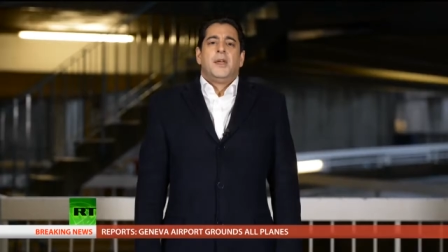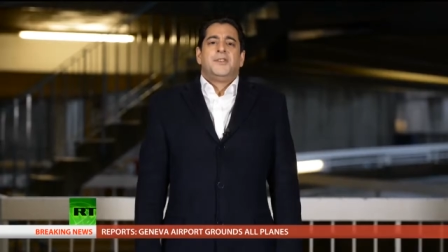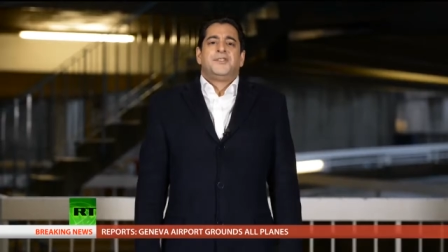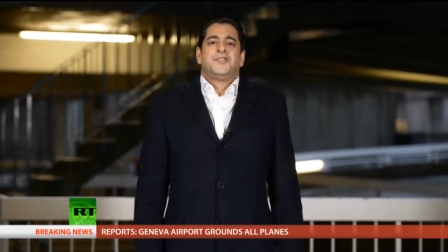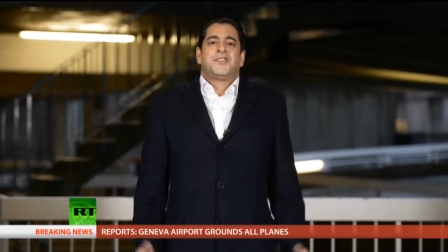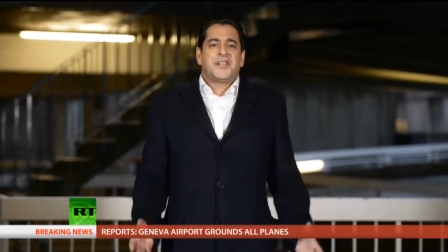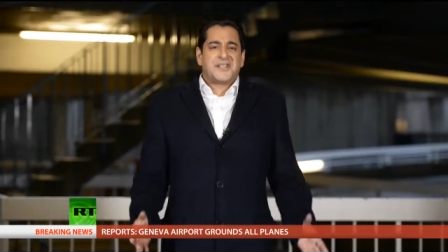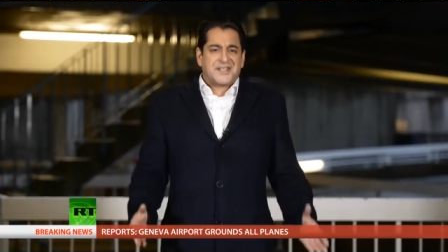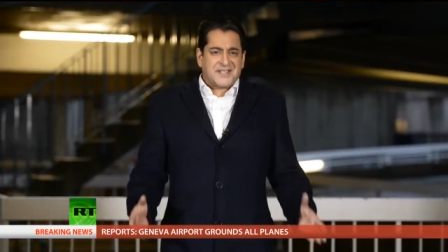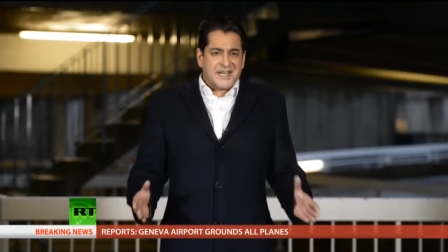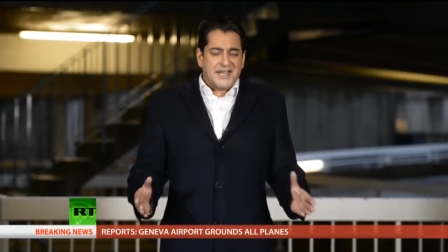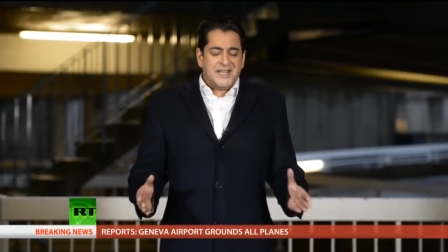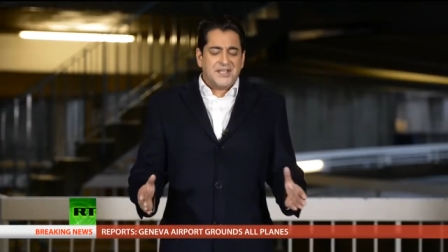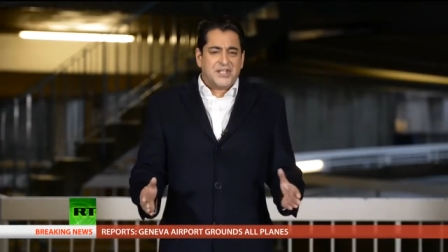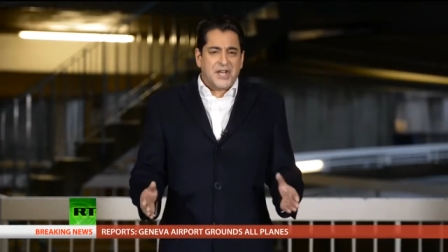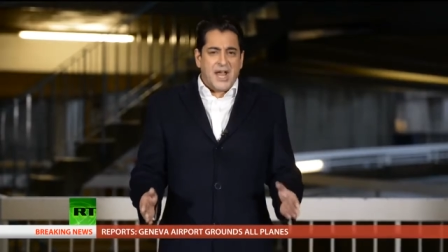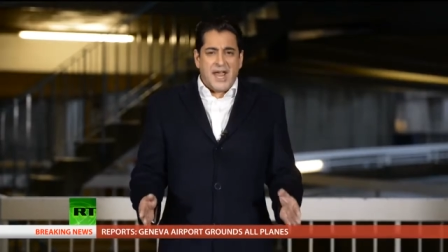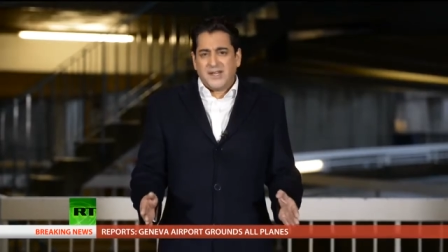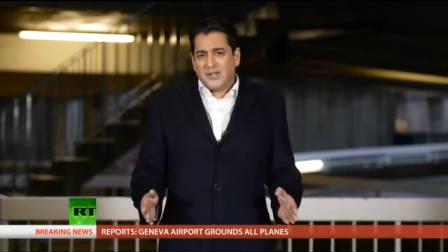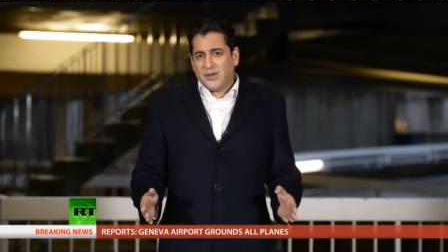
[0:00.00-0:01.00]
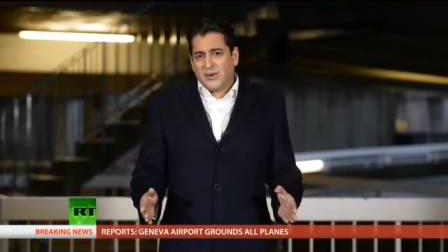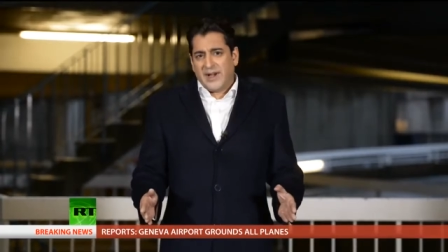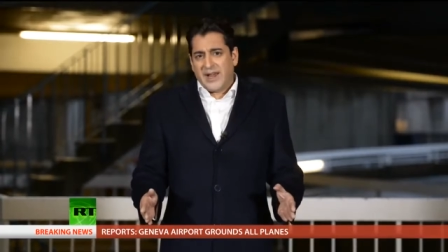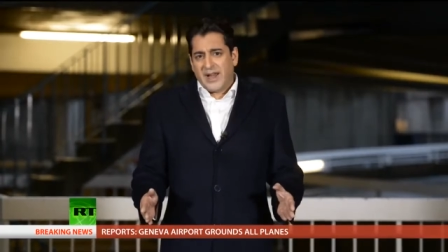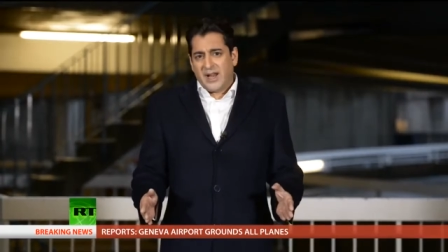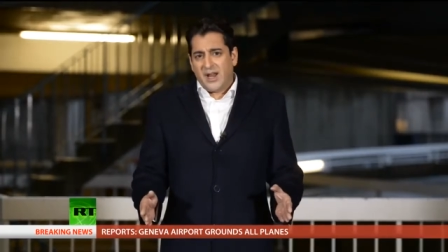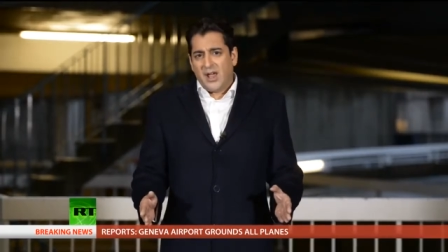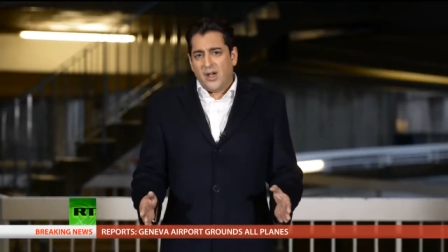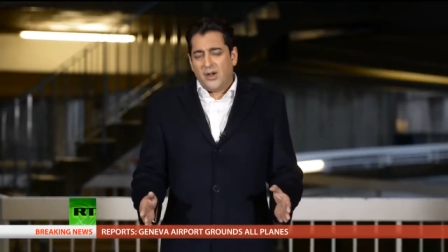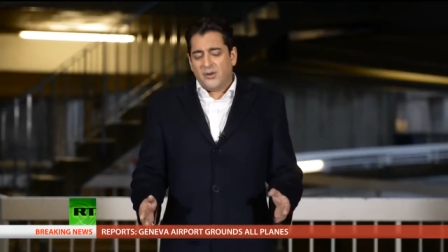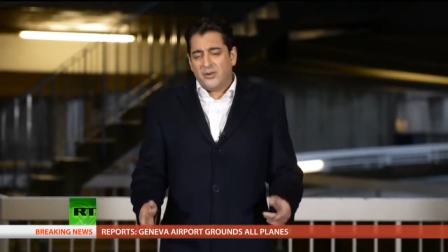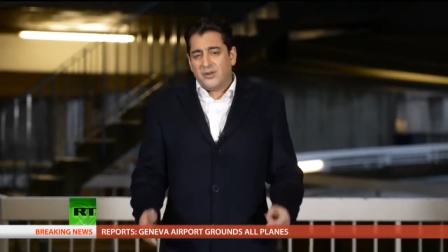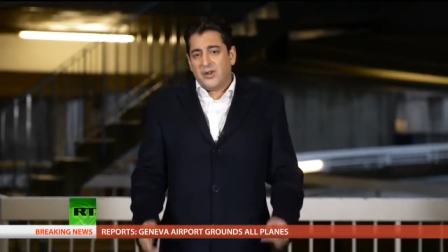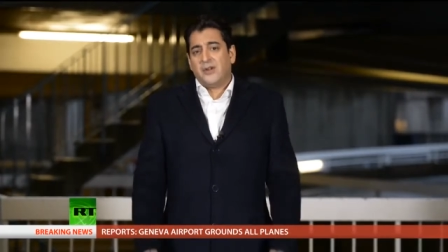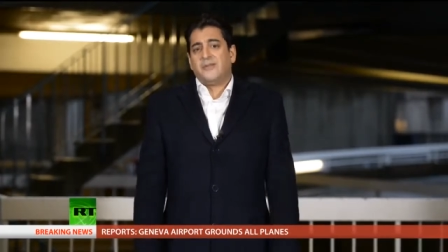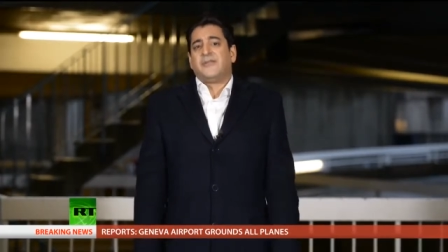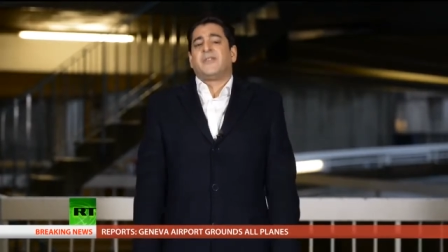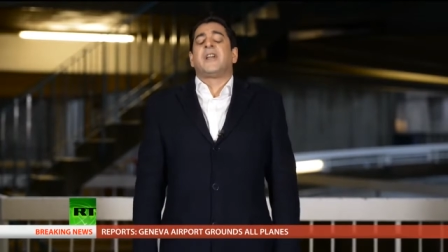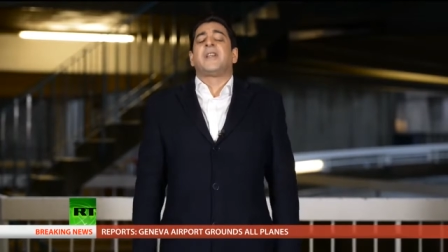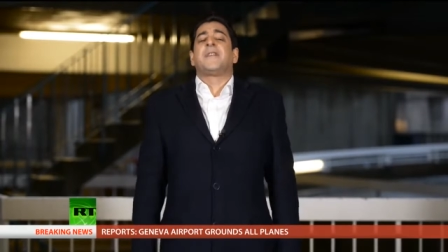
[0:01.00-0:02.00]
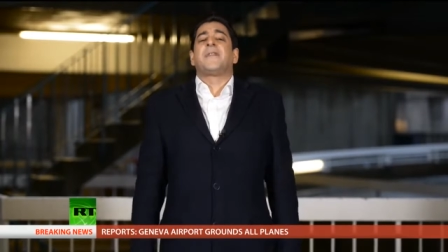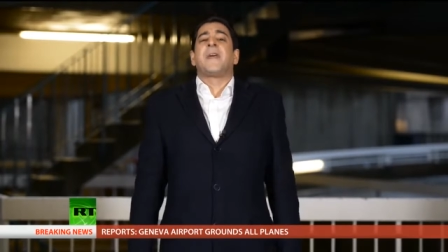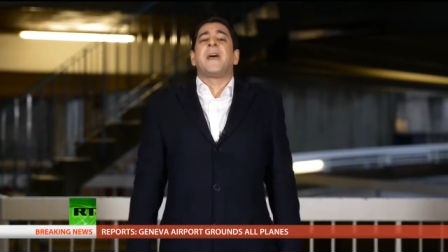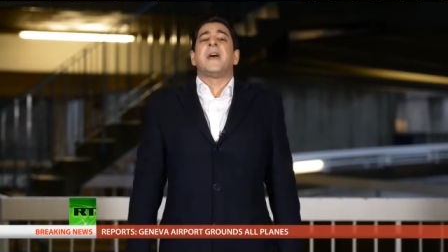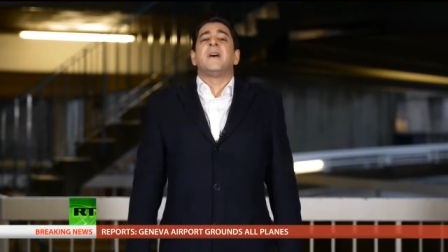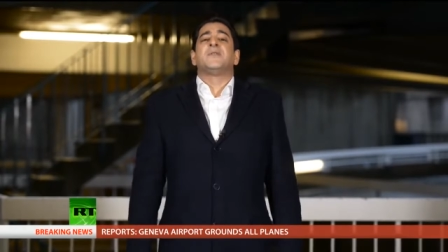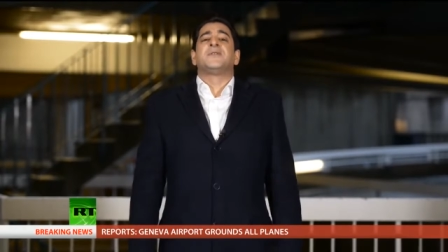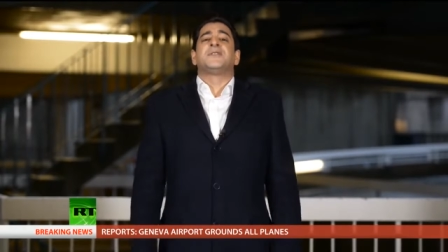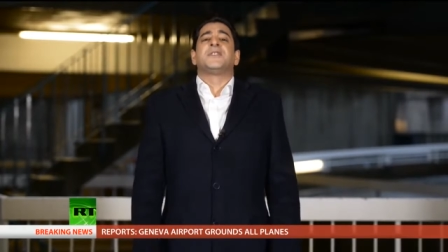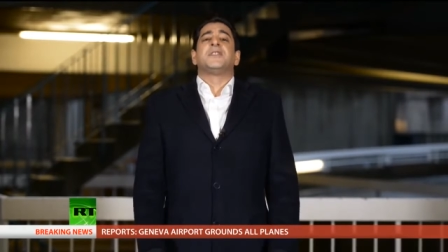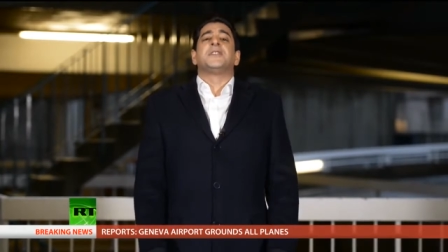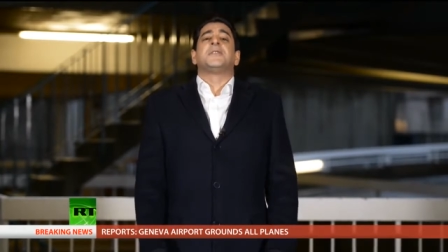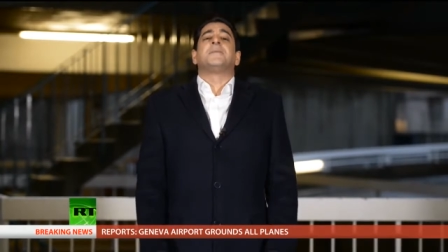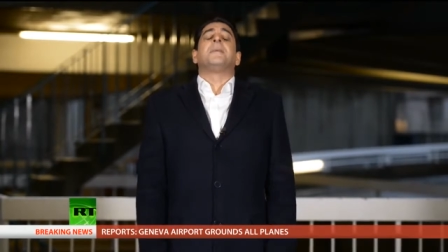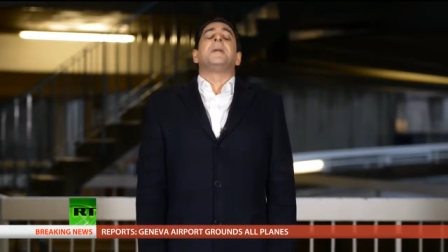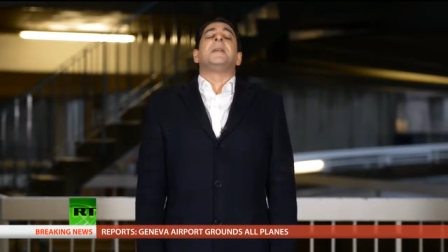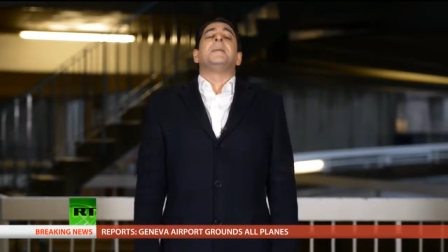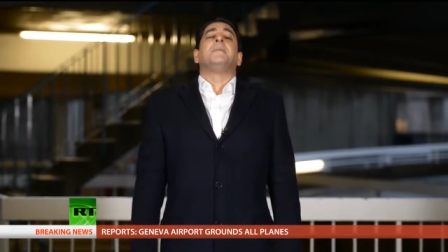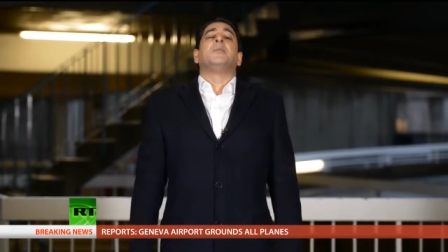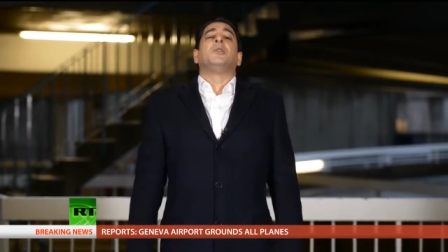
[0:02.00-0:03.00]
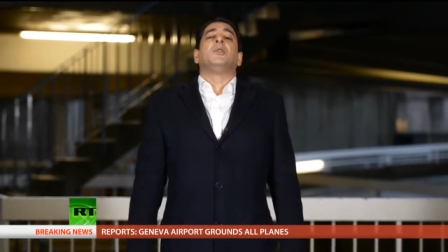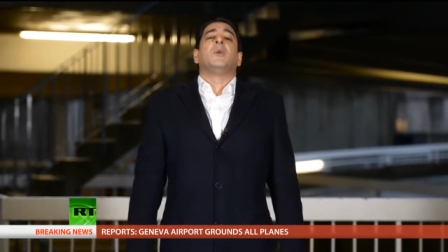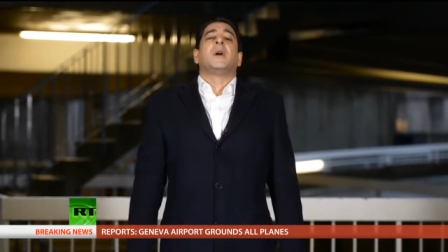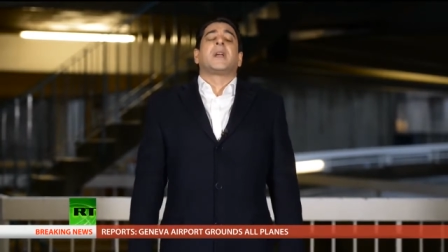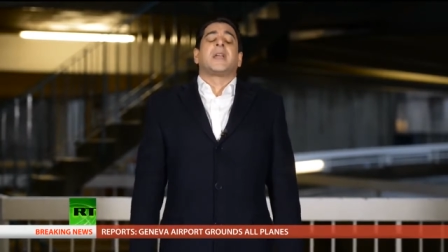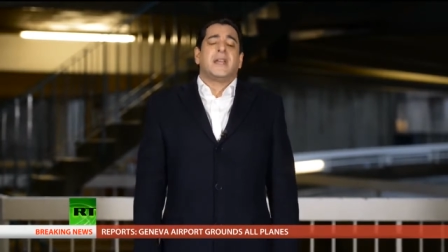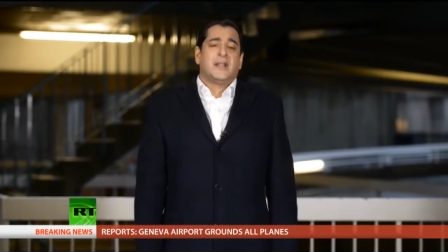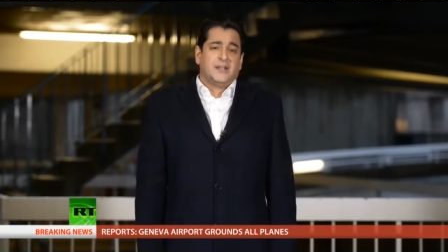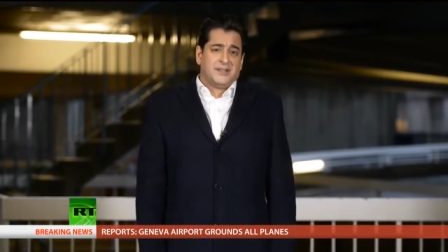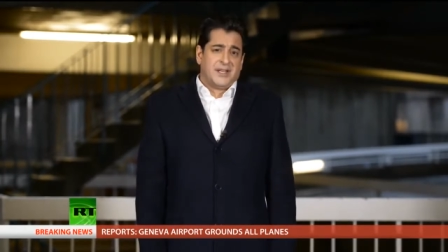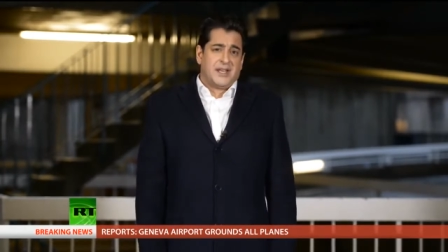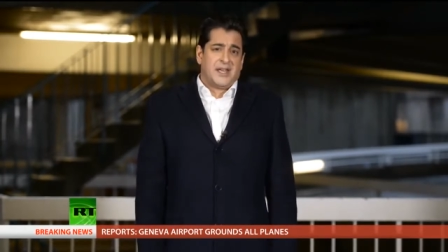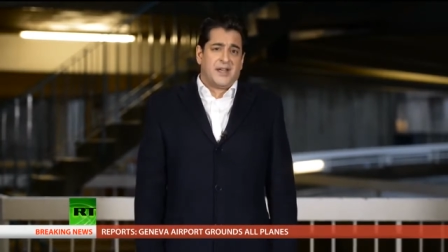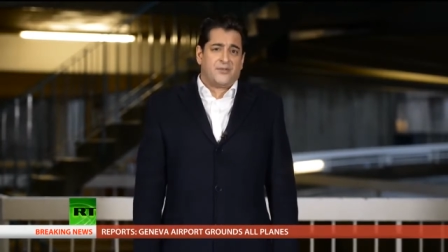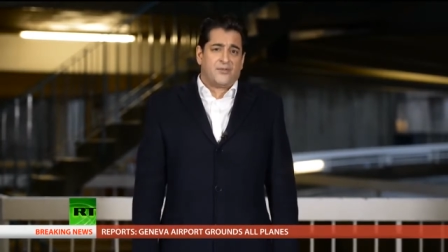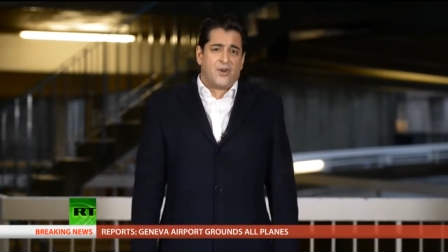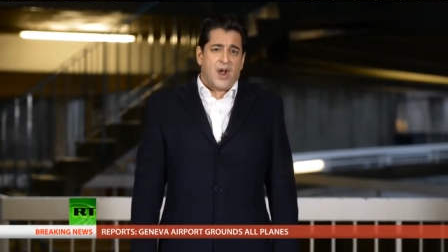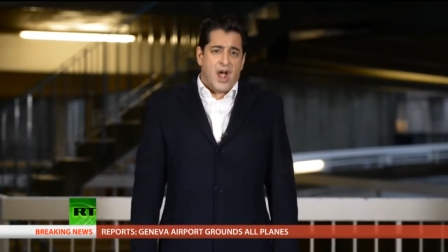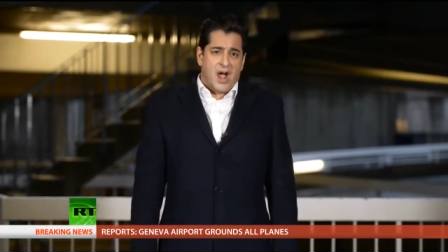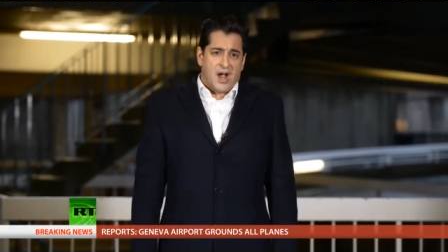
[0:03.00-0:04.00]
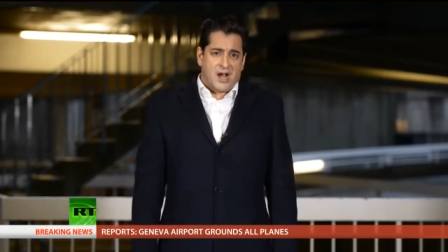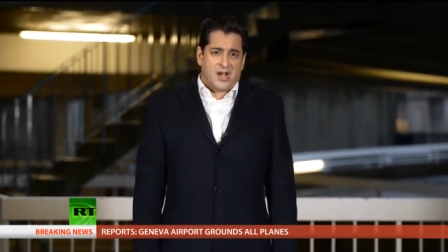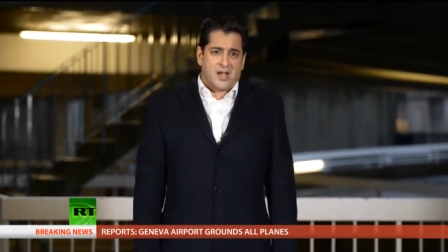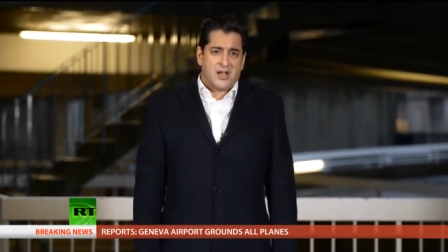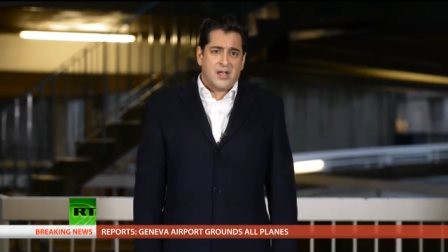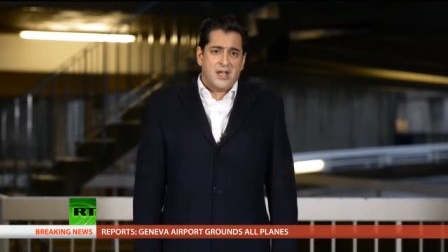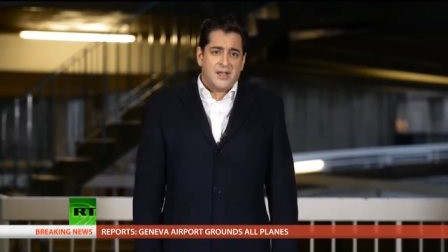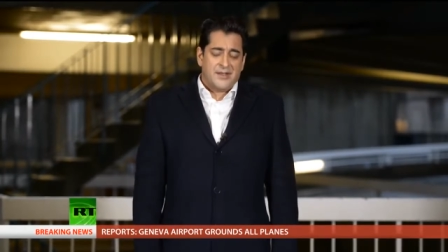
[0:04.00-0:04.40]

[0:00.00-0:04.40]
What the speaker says: Just in January alone, over 1,000 people were killed in Iraq.